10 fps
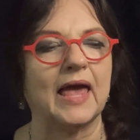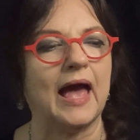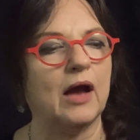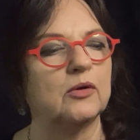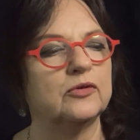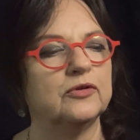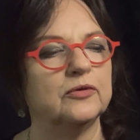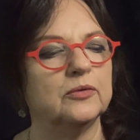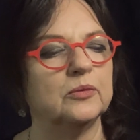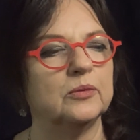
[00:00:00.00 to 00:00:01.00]
how
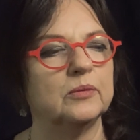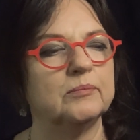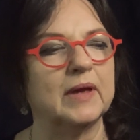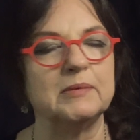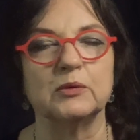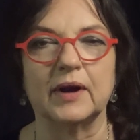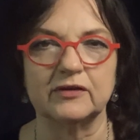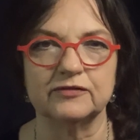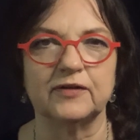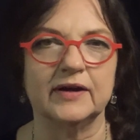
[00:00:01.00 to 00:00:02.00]
to maybe
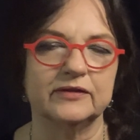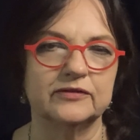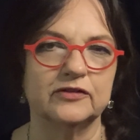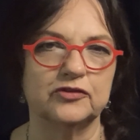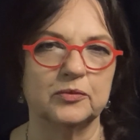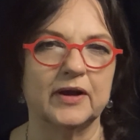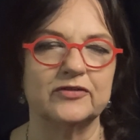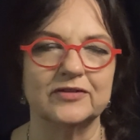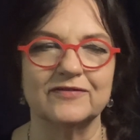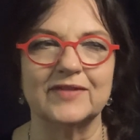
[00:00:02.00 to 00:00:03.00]
rectify the
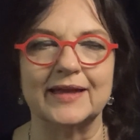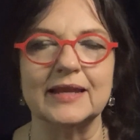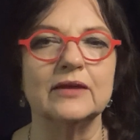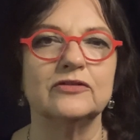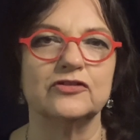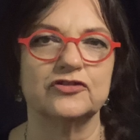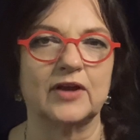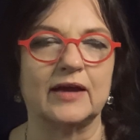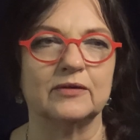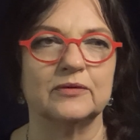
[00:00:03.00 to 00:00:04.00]
situation if that is a
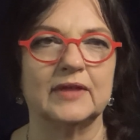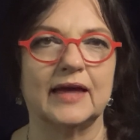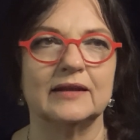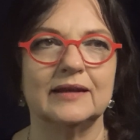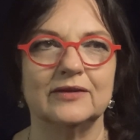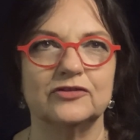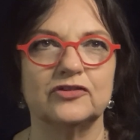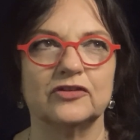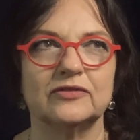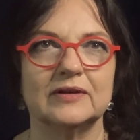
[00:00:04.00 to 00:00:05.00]
shadow that is
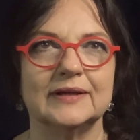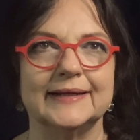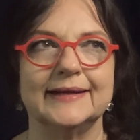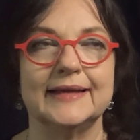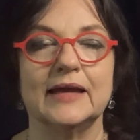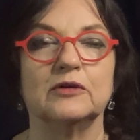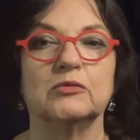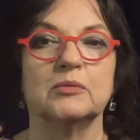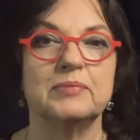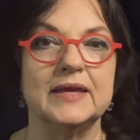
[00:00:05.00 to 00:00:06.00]
just, again, a
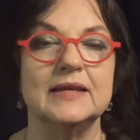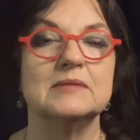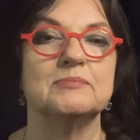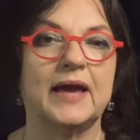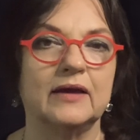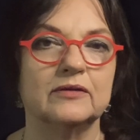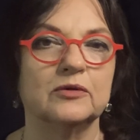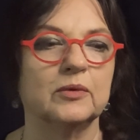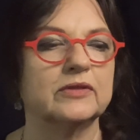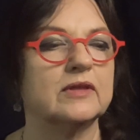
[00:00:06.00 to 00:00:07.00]
repeat
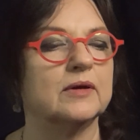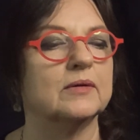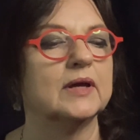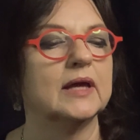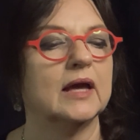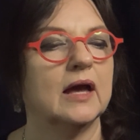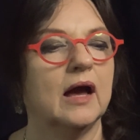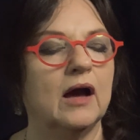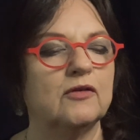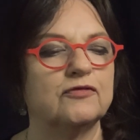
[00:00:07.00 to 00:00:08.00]
pattern with you.
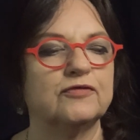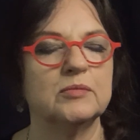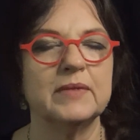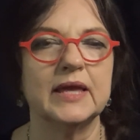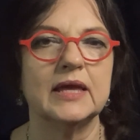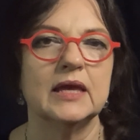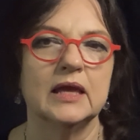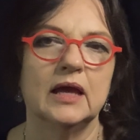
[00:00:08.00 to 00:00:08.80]
For me,